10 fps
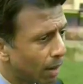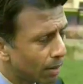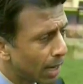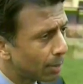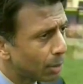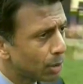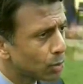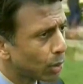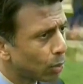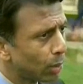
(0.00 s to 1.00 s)
There are
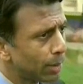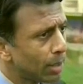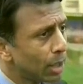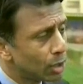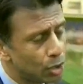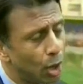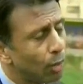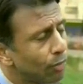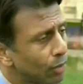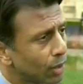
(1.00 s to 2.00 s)
neighborhoods where women
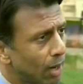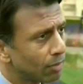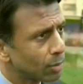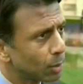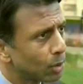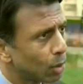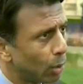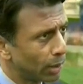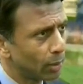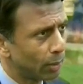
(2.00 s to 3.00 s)
don't feel comfortable
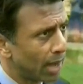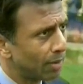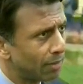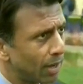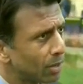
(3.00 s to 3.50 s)
going in without